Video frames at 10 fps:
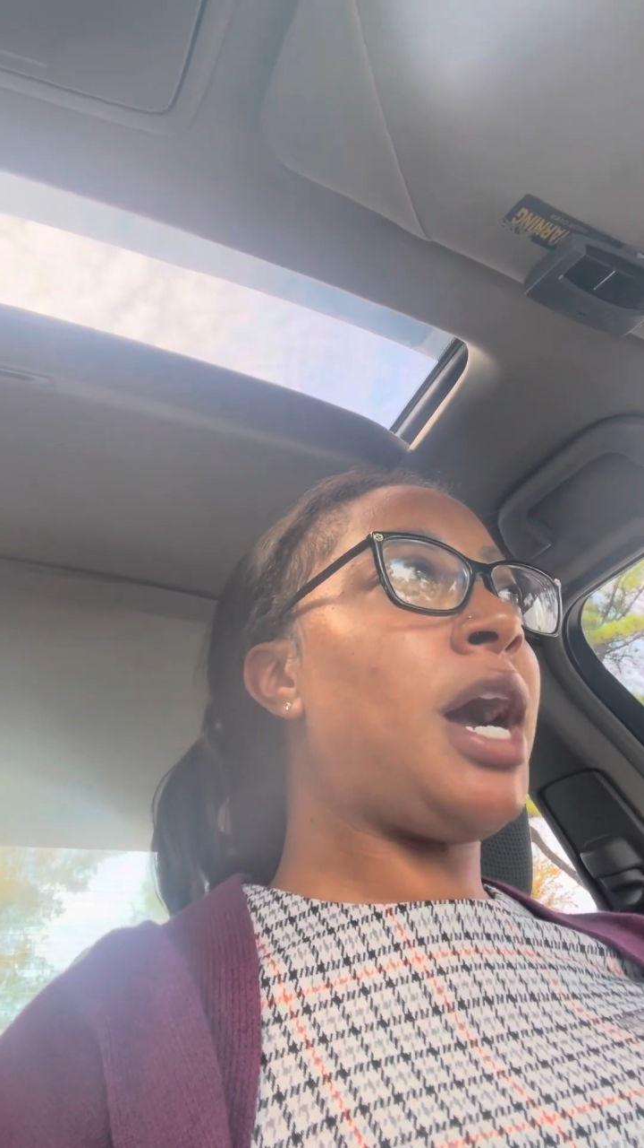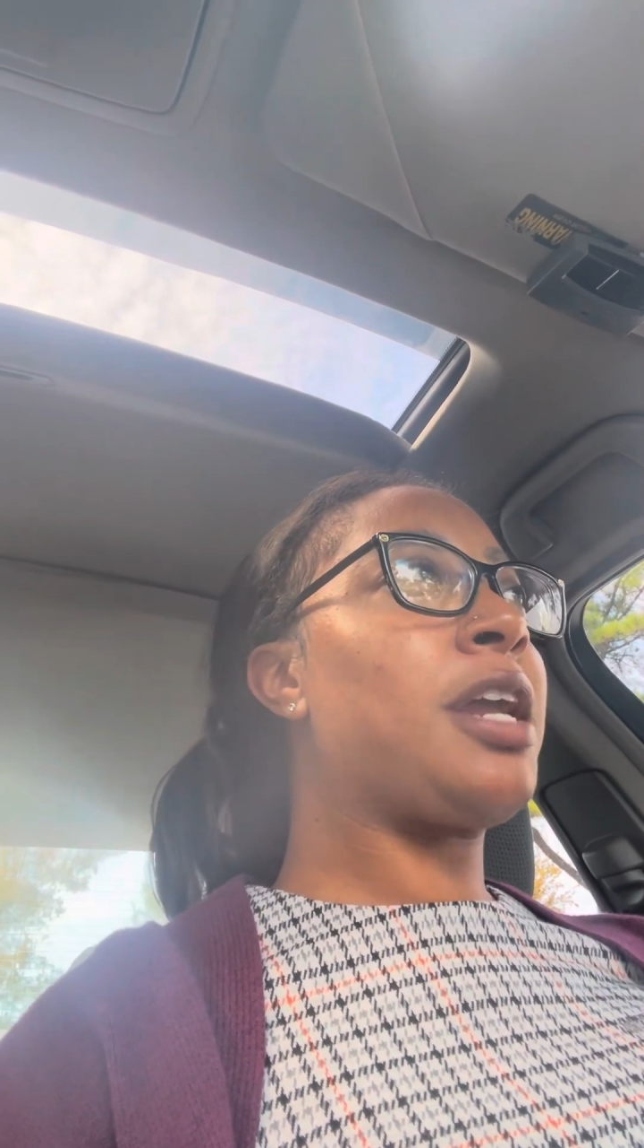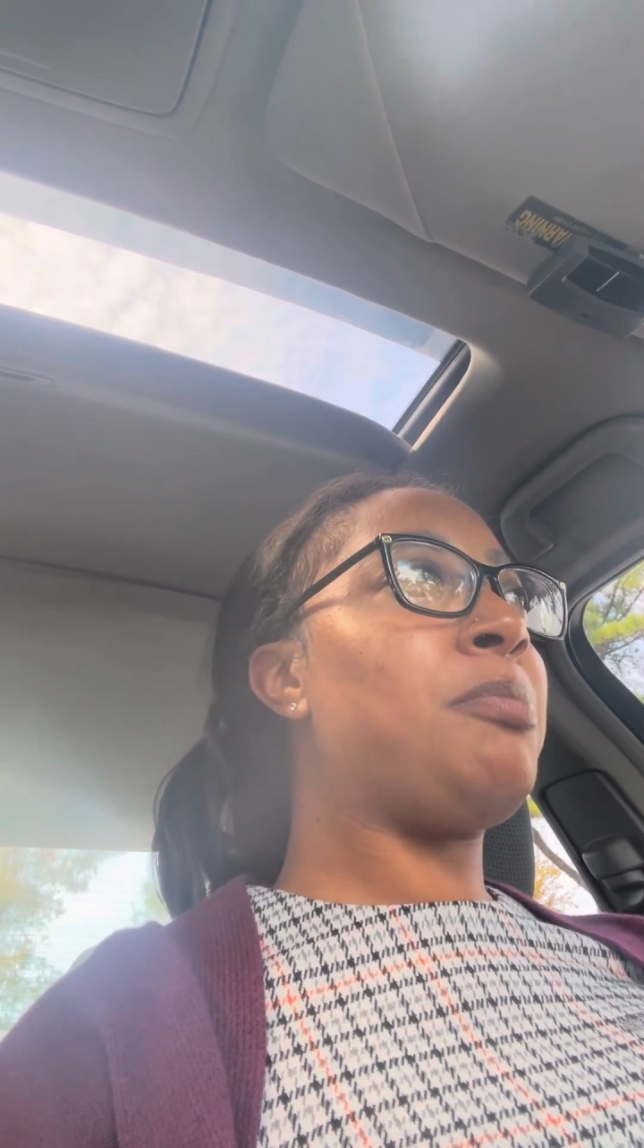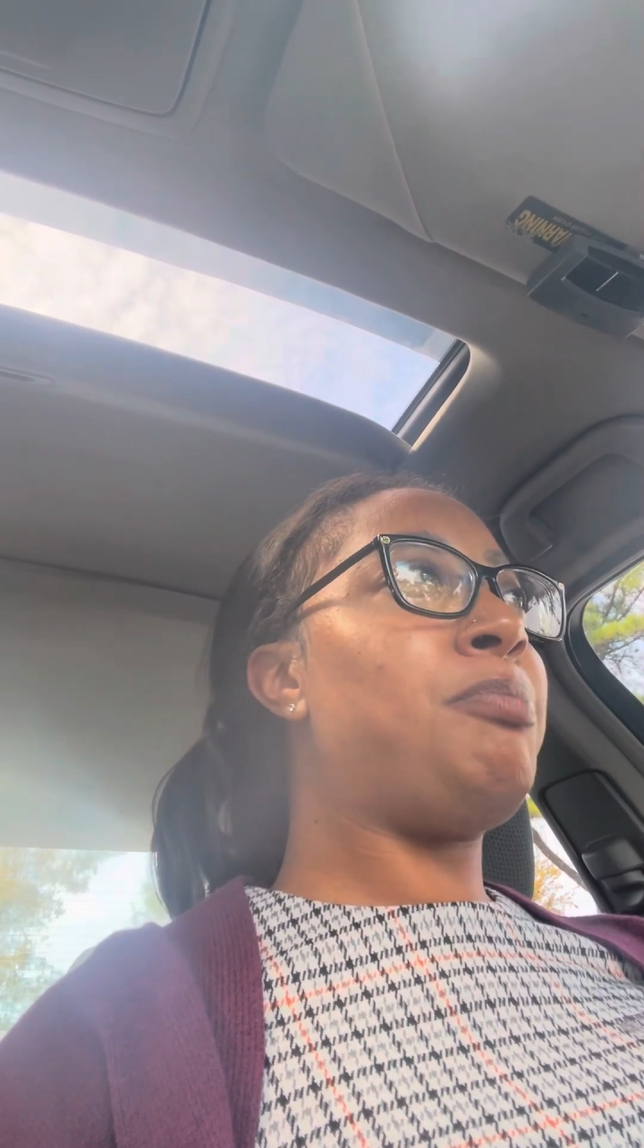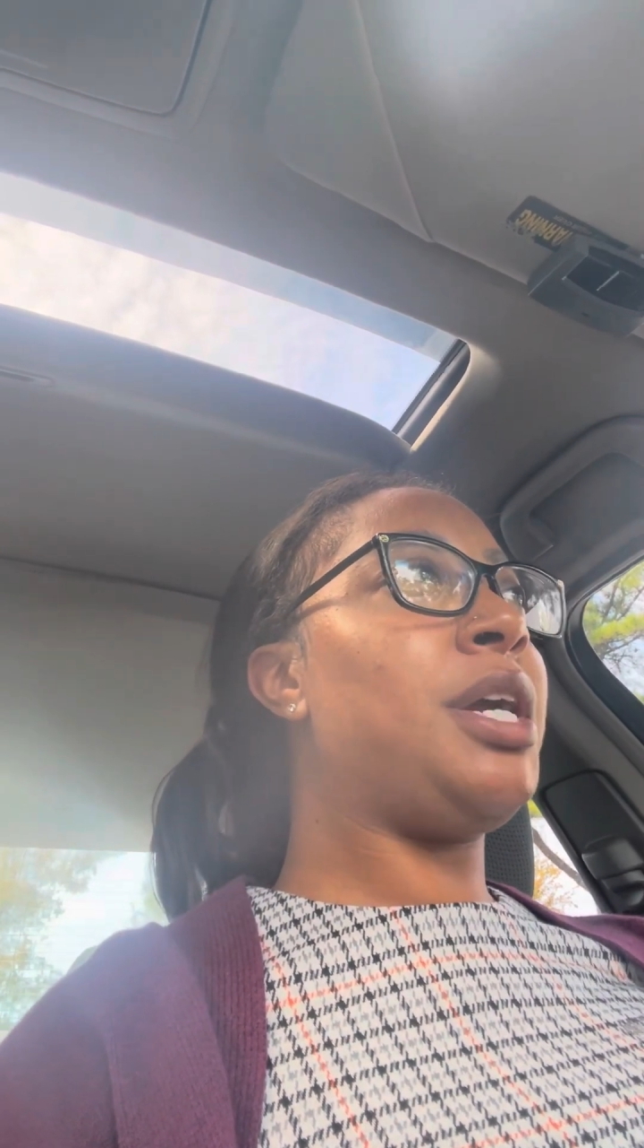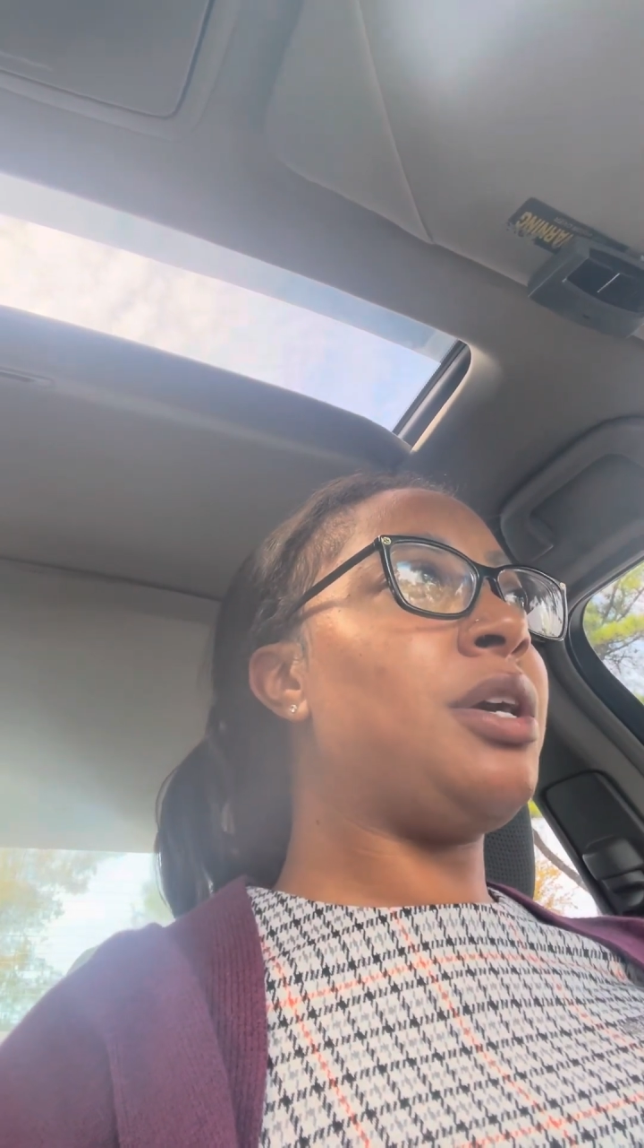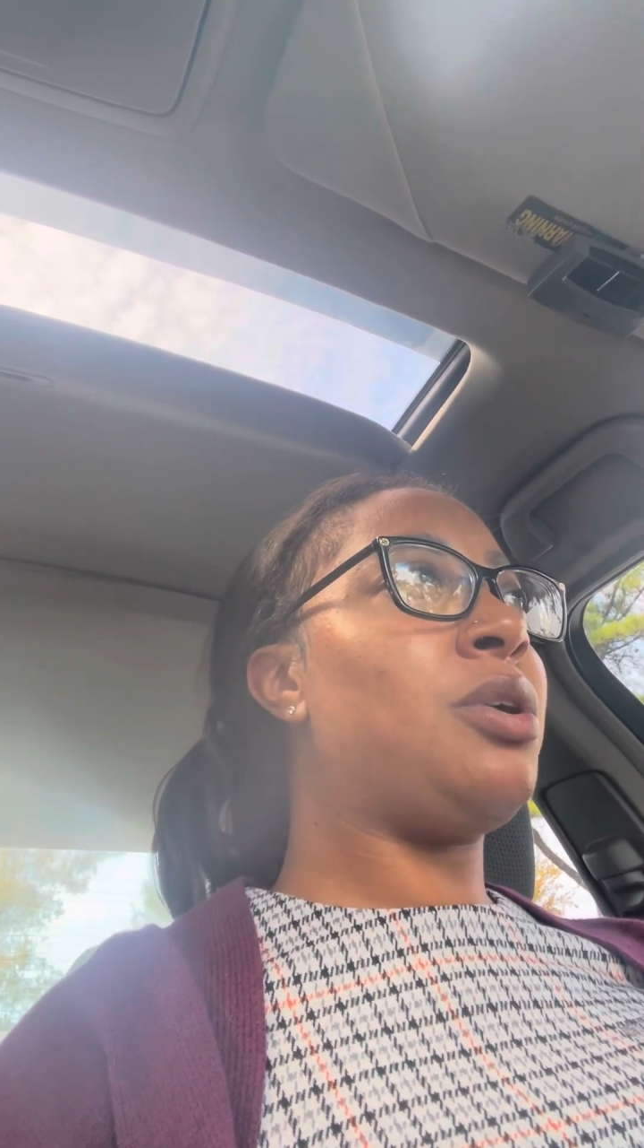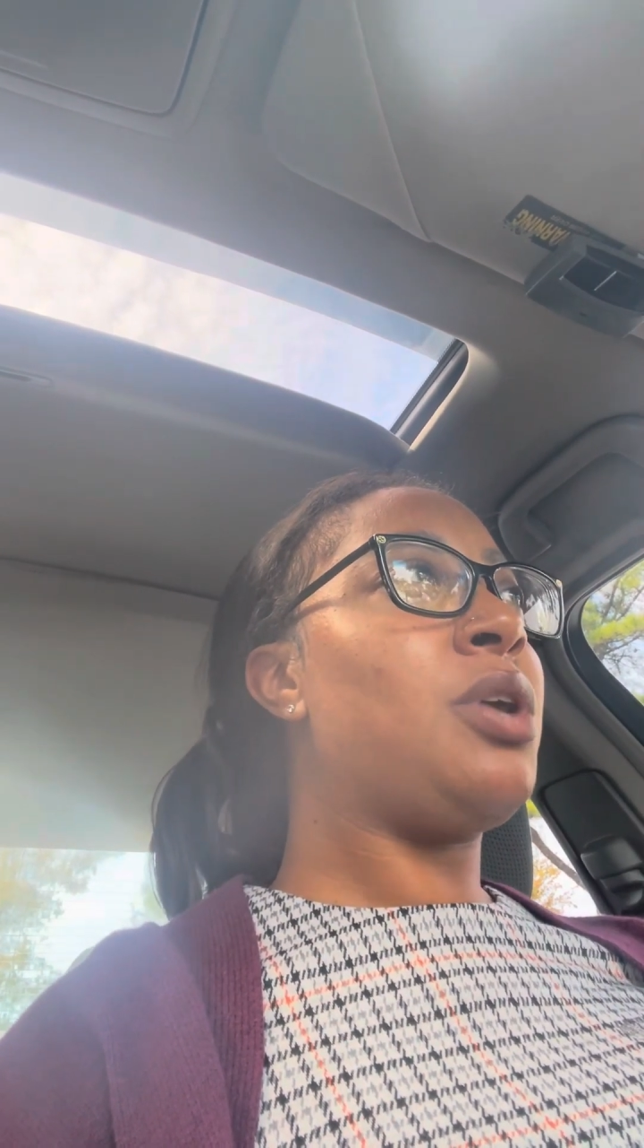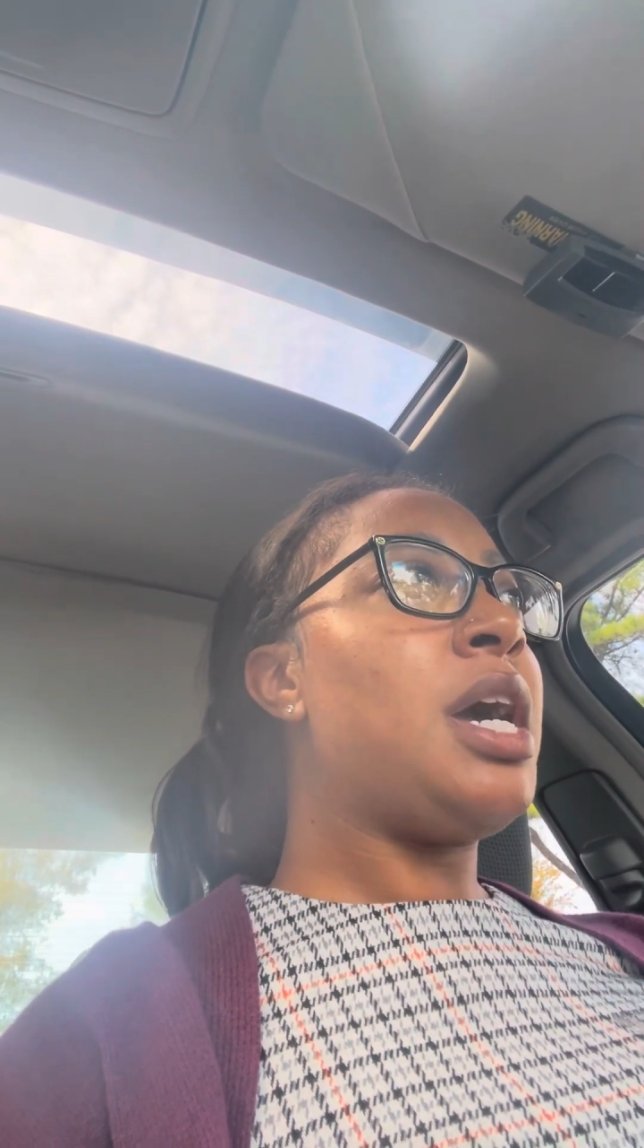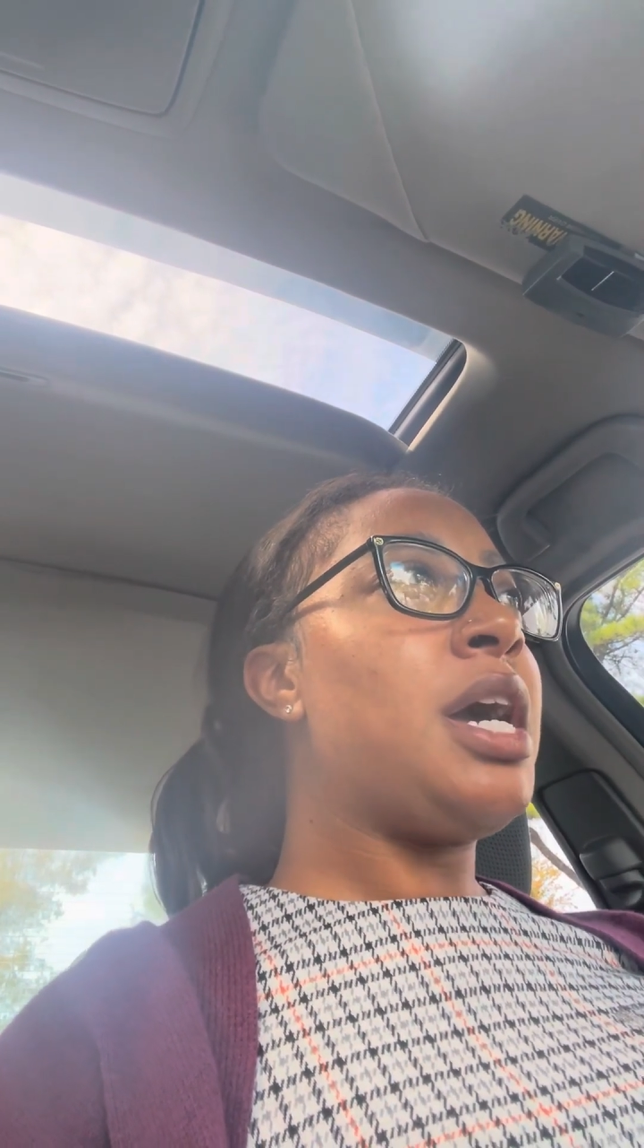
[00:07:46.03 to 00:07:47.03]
how to build